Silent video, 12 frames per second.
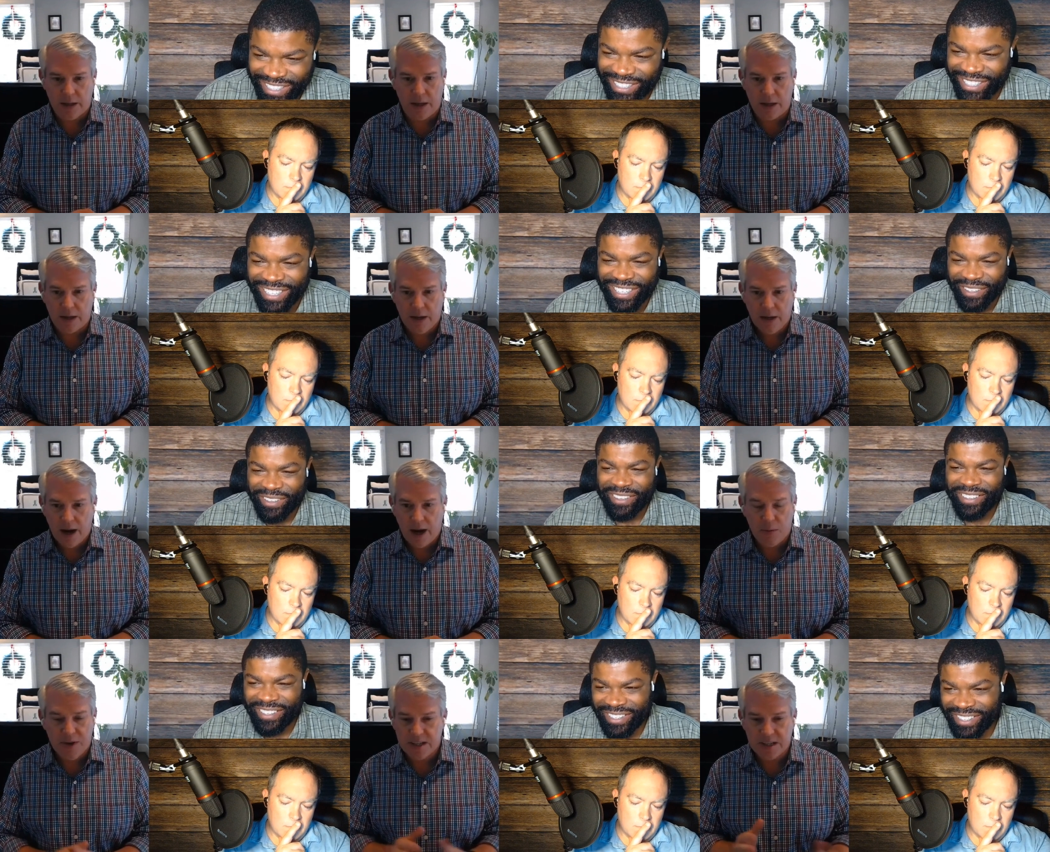Speaker 1: Like,
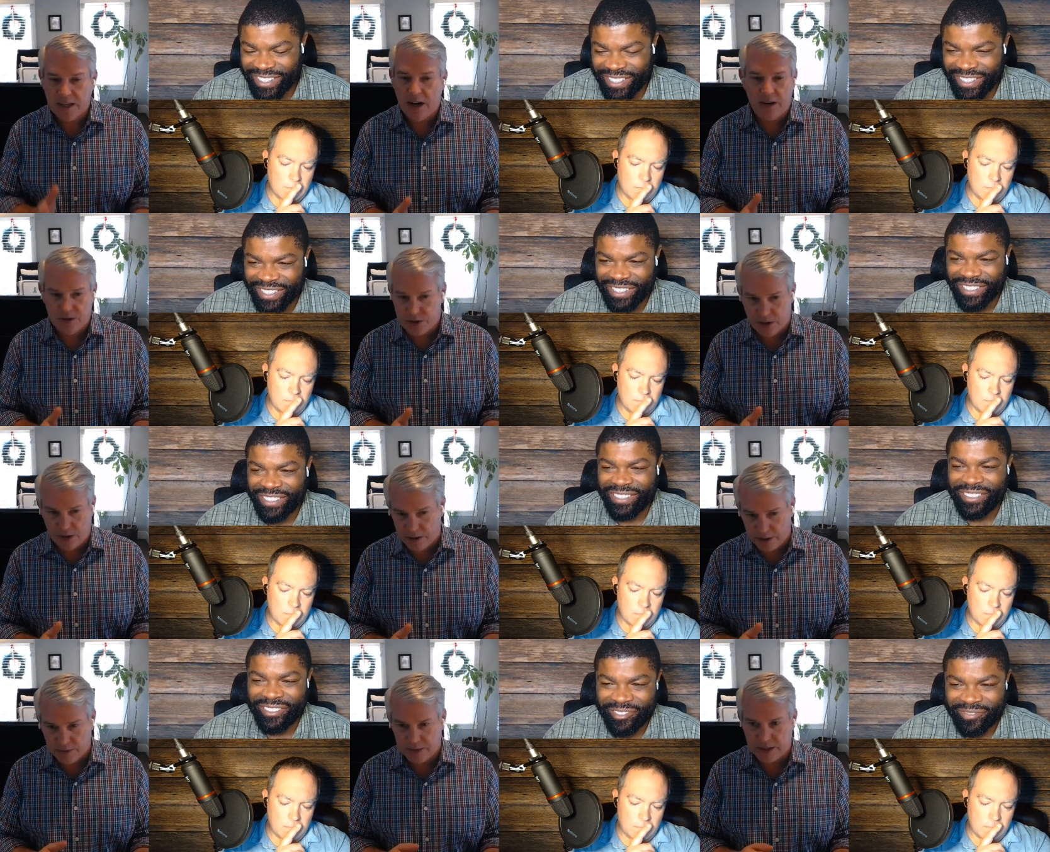we see how you're
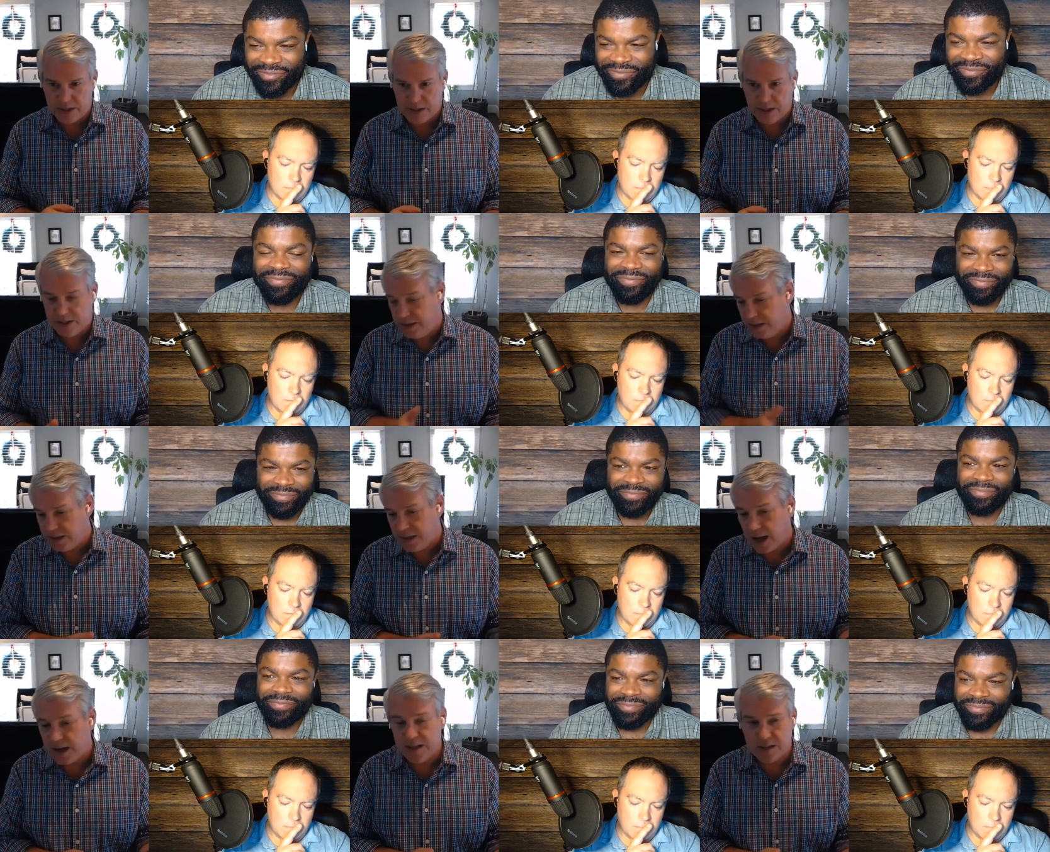struggling with this. It, it's
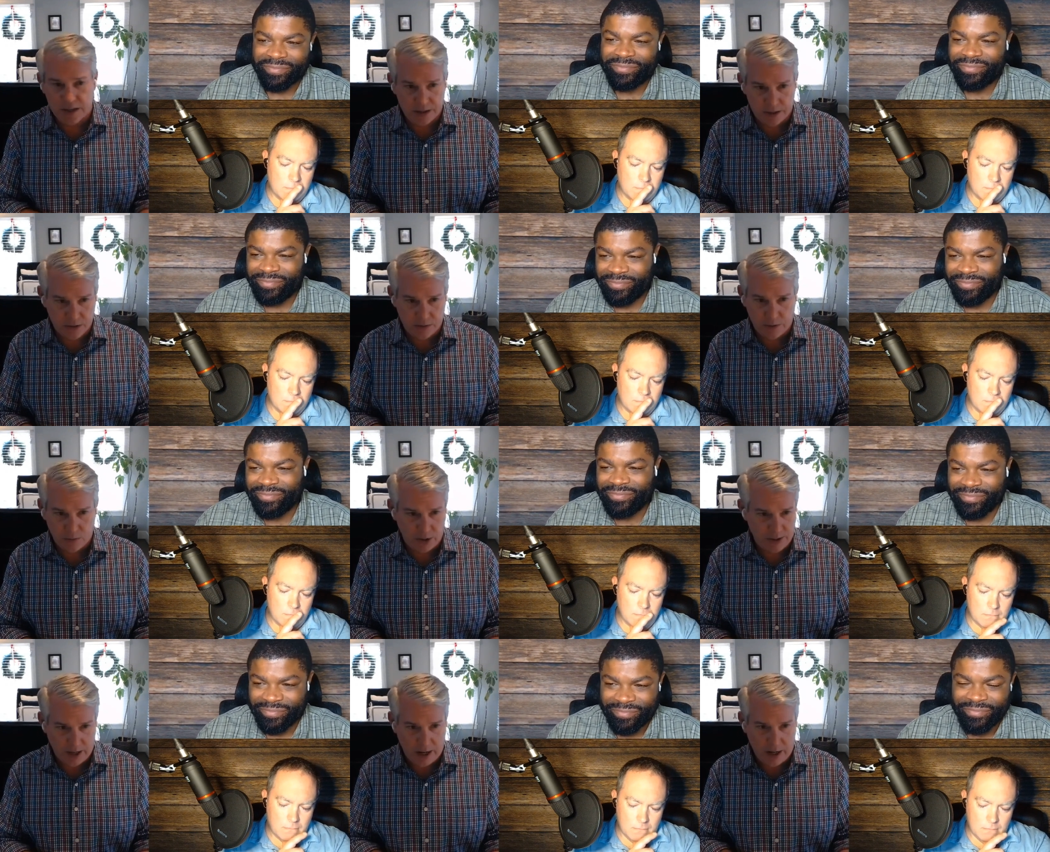not easy to do in
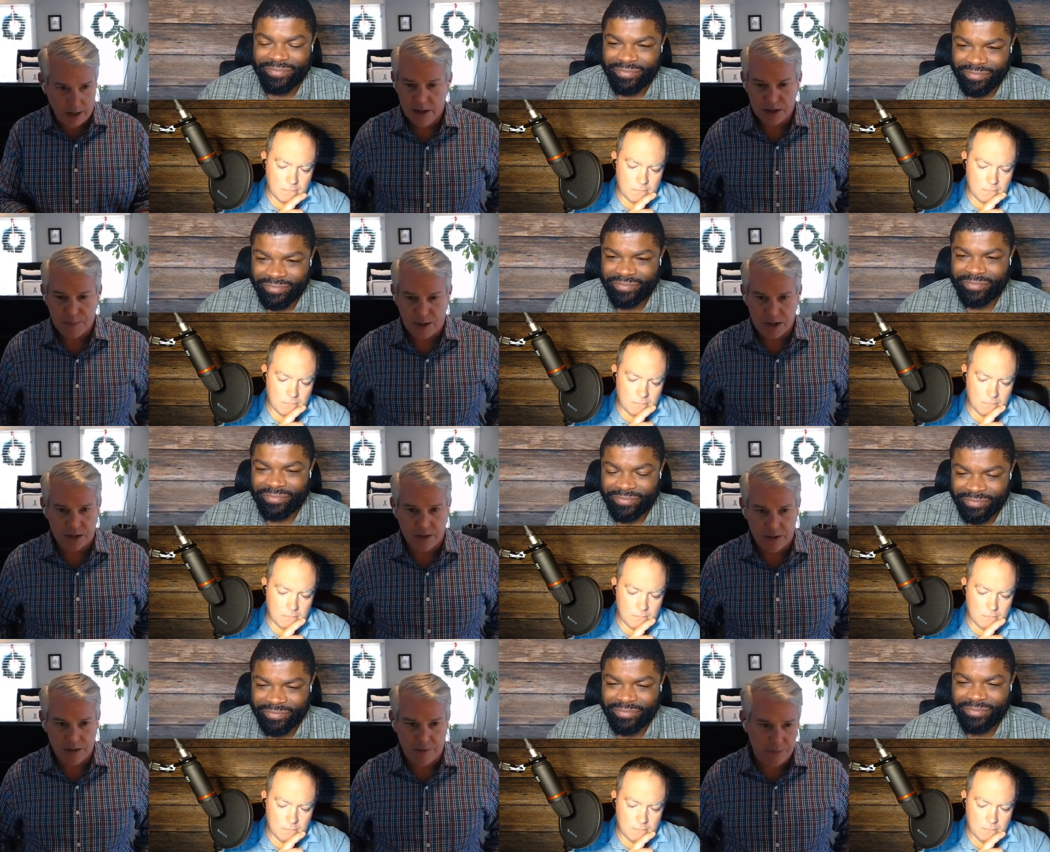one day,
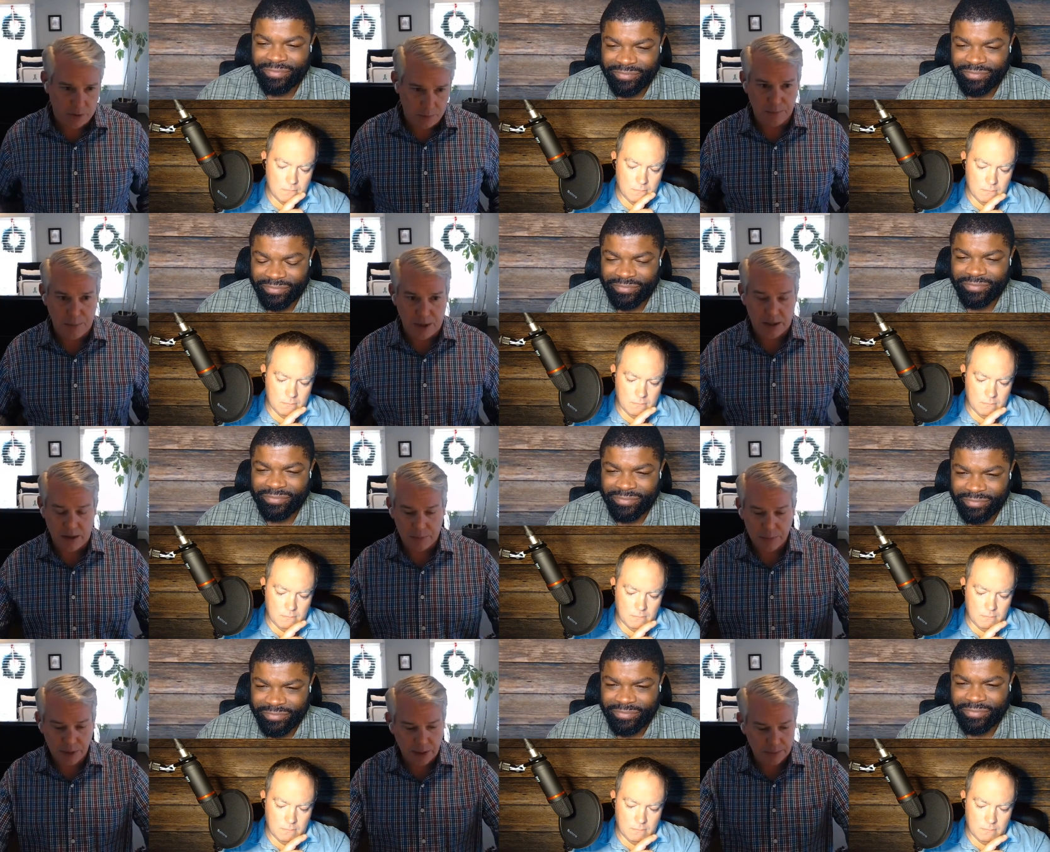especially if you're a big
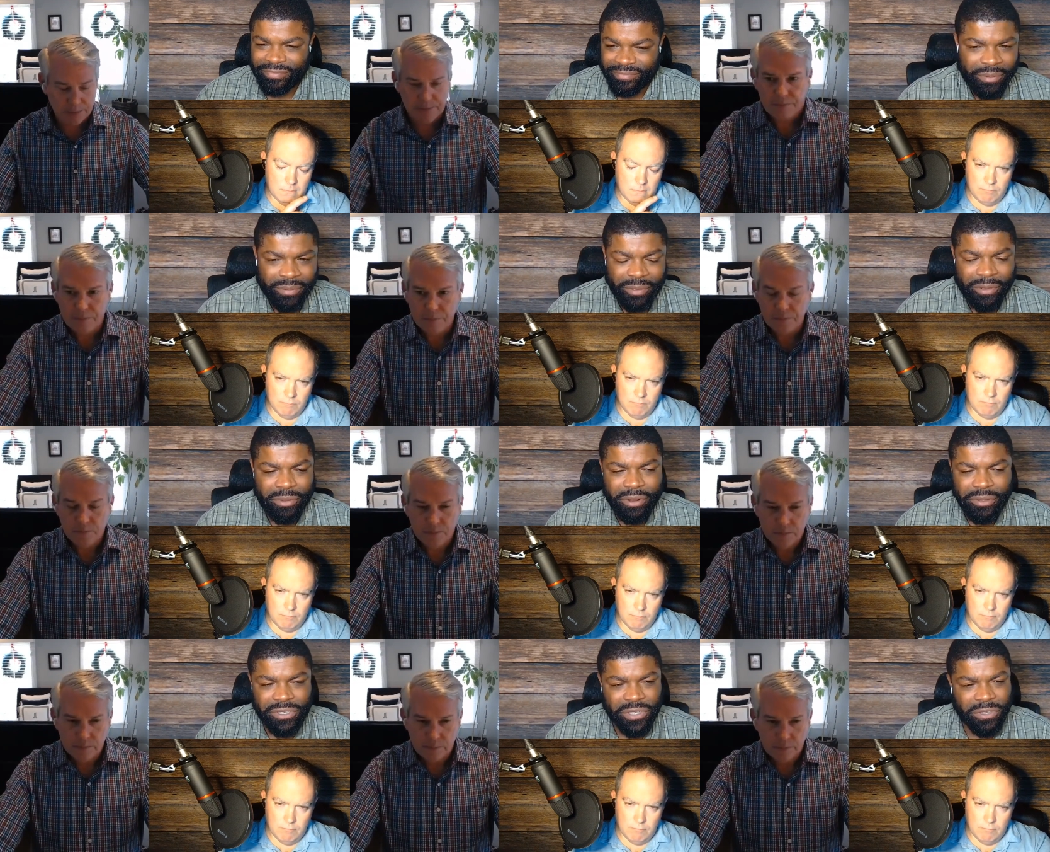company.
Speaker 2: Well,
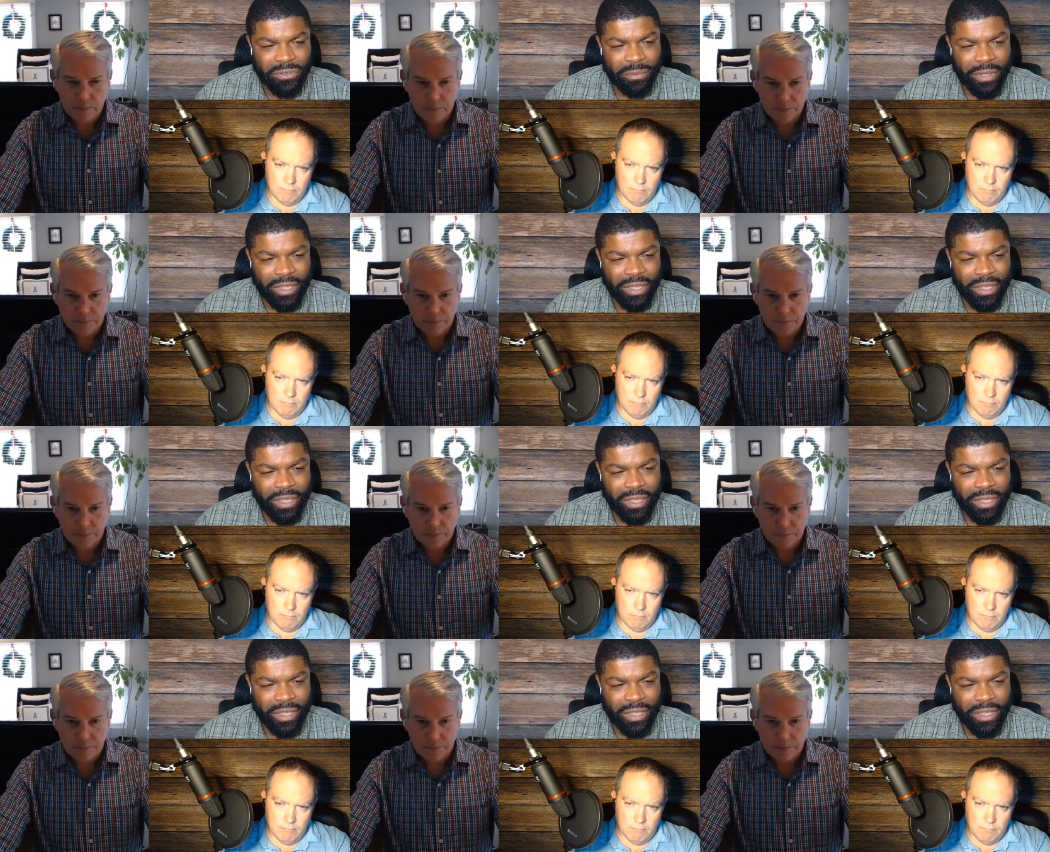kudos to you,